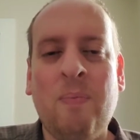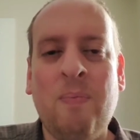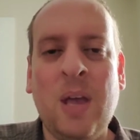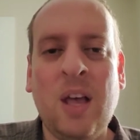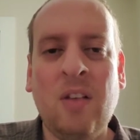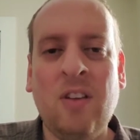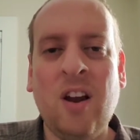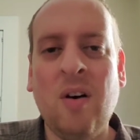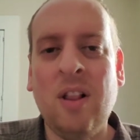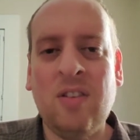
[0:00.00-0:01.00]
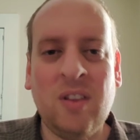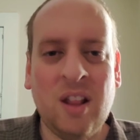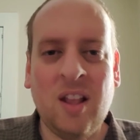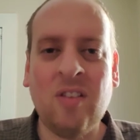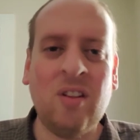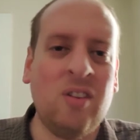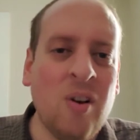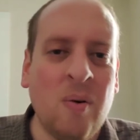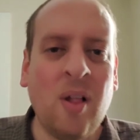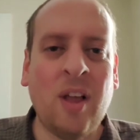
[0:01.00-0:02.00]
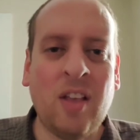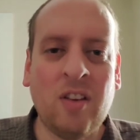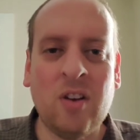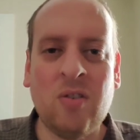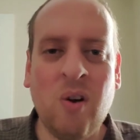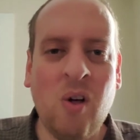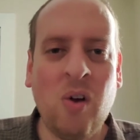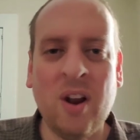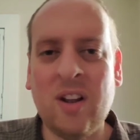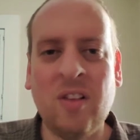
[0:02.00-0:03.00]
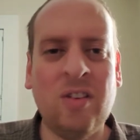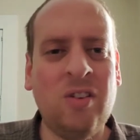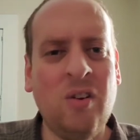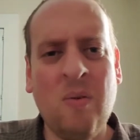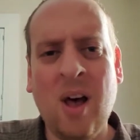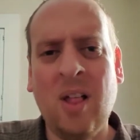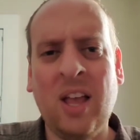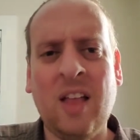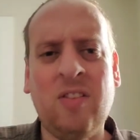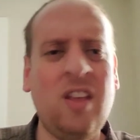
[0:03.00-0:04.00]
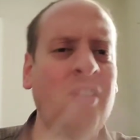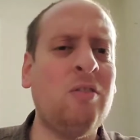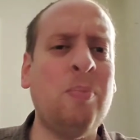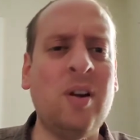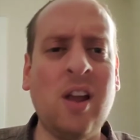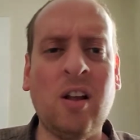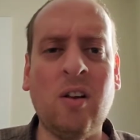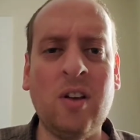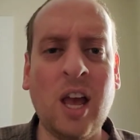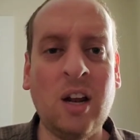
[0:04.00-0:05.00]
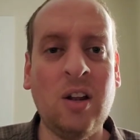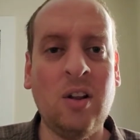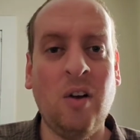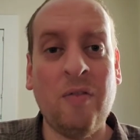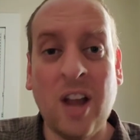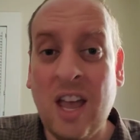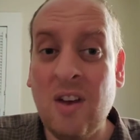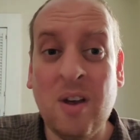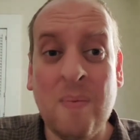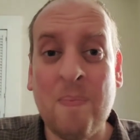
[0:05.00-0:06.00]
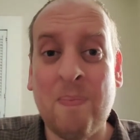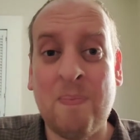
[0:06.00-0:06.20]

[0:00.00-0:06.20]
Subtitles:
because, it doesn't do well against control, or it doesn't do well against this particular deck, don't forget, you can